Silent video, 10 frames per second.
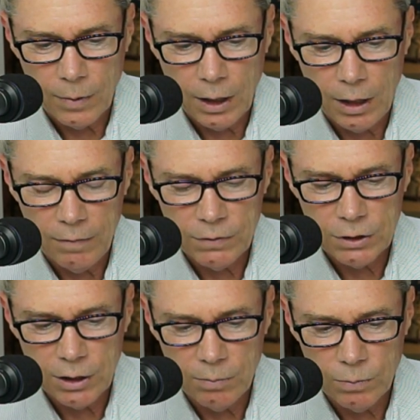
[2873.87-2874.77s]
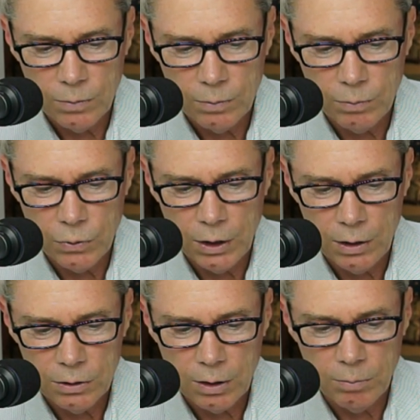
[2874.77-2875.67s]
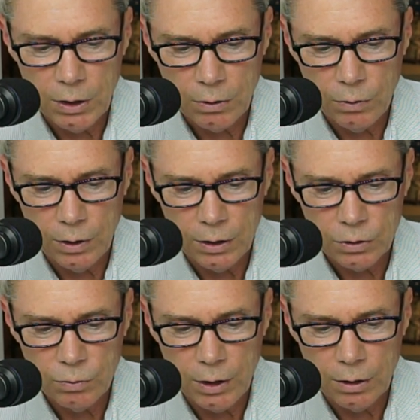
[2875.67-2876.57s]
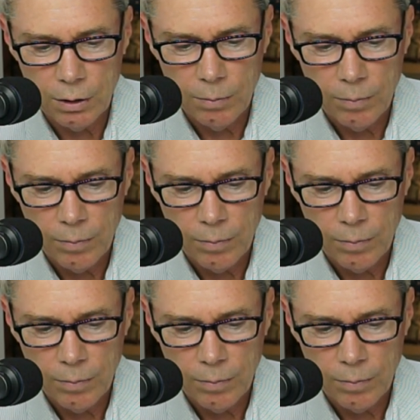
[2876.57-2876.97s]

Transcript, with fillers: I'll have to send Bree some Bitcoin this week.